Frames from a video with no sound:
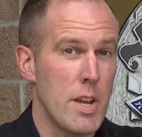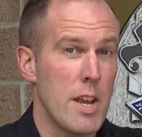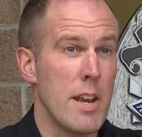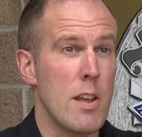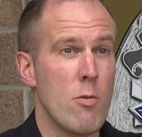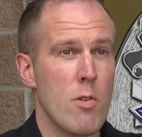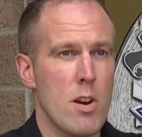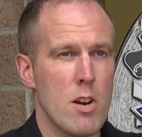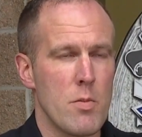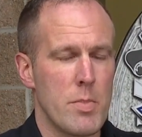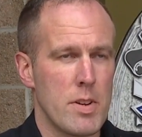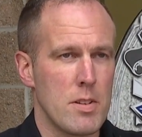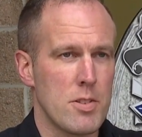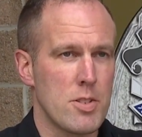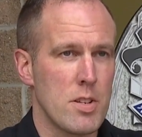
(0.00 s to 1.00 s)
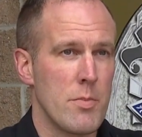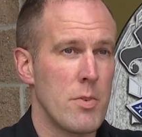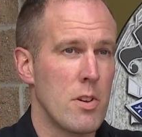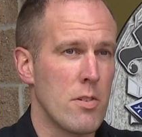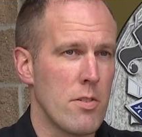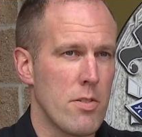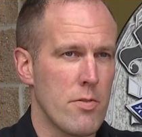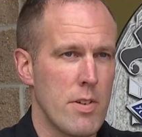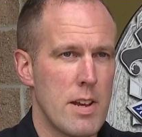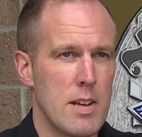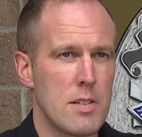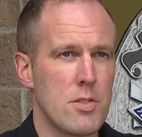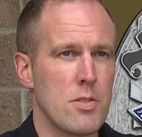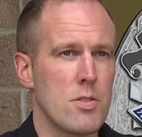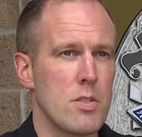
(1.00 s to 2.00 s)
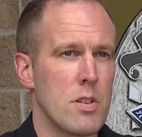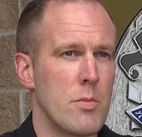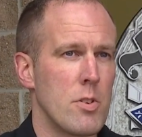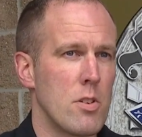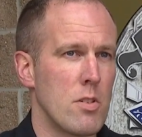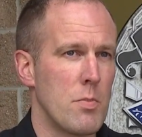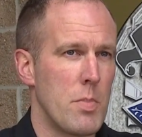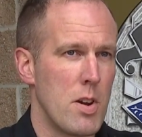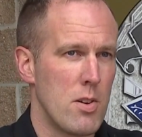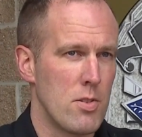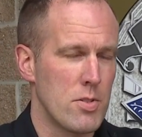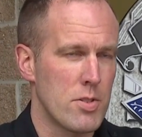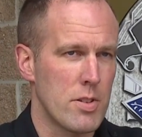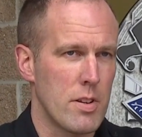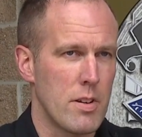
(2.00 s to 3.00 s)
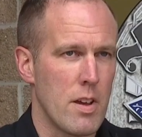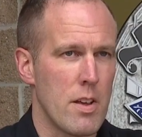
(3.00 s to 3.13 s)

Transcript: anywhere but similar threads or similar posts on